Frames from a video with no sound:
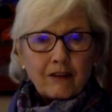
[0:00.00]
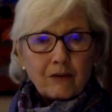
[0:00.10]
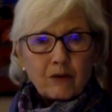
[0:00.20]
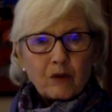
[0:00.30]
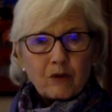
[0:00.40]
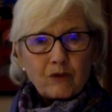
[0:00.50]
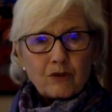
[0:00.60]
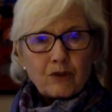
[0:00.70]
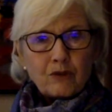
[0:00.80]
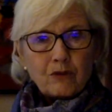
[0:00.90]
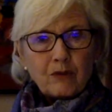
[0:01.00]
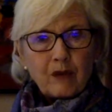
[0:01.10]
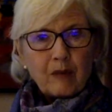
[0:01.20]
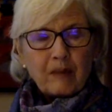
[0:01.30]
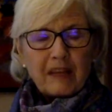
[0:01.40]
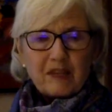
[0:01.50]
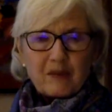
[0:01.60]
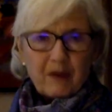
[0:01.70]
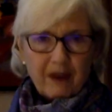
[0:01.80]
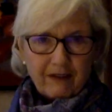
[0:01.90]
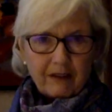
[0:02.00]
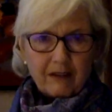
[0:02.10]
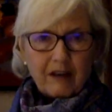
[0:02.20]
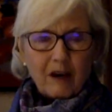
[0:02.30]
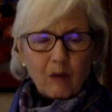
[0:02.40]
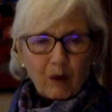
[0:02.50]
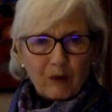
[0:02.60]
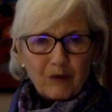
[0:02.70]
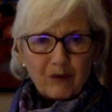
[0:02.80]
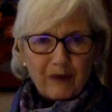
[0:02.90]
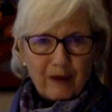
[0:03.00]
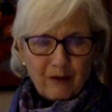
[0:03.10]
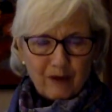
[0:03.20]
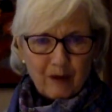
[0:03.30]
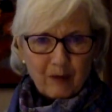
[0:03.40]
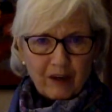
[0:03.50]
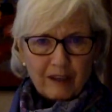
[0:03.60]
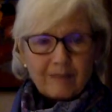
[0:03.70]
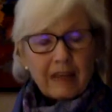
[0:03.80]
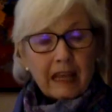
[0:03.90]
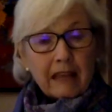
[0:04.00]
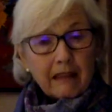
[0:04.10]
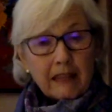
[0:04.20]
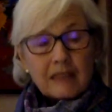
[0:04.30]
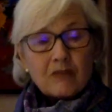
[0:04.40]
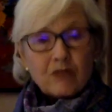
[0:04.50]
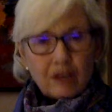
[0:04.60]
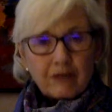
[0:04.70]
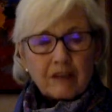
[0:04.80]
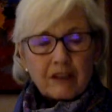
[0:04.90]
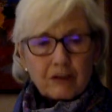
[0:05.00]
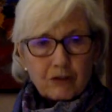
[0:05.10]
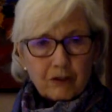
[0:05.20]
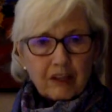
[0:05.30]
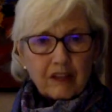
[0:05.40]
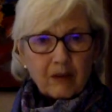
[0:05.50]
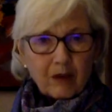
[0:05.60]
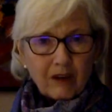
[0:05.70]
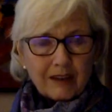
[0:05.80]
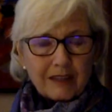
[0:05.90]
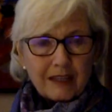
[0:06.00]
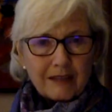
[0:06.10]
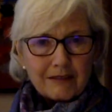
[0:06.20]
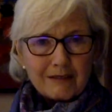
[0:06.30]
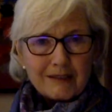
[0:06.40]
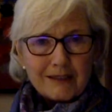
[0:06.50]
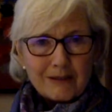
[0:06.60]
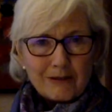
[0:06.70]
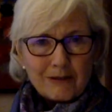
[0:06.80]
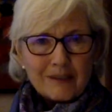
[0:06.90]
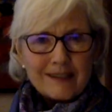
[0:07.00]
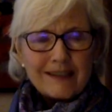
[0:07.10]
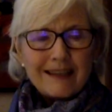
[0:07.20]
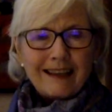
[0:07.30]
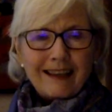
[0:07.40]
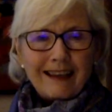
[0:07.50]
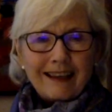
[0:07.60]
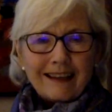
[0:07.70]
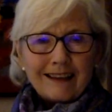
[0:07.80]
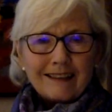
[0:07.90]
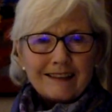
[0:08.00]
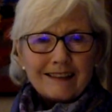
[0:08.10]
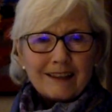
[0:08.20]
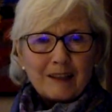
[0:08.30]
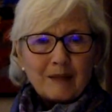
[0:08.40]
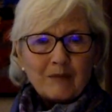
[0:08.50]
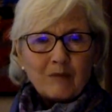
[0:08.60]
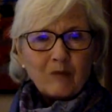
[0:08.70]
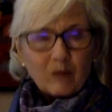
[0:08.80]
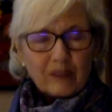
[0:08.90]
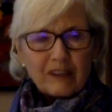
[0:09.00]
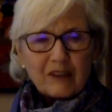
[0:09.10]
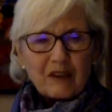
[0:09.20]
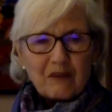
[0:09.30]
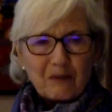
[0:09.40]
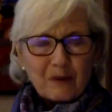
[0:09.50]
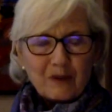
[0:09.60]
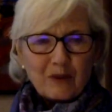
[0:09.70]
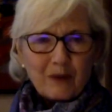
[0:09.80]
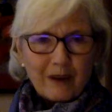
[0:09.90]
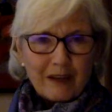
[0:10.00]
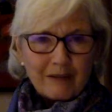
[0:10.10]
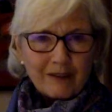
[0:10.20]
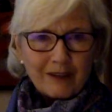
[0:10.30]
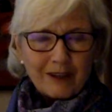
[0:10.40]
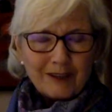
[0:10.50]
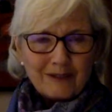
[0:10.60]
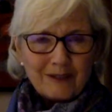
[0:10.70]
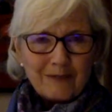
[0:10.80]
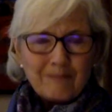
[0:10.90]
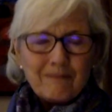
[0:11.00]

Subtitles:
through to a place where you have a workable framework. And that's generally the journey that we're on together in this course, and I'm really looking forward to working with all of you.